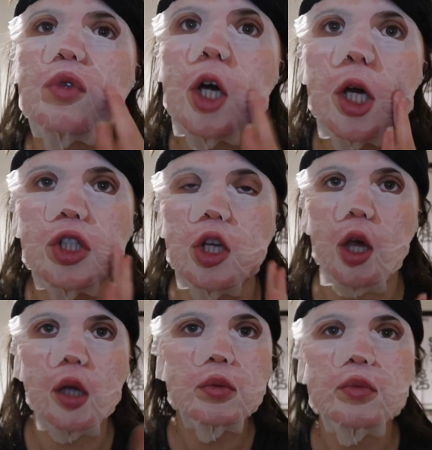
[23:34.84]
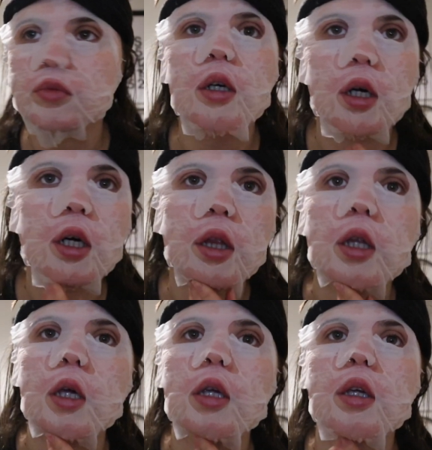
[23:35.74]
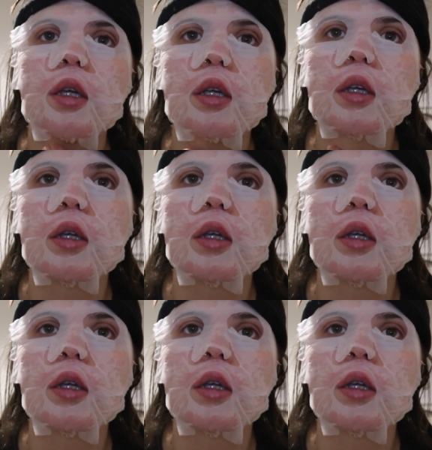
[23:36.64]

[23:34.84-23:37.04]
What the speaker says: Actually, I think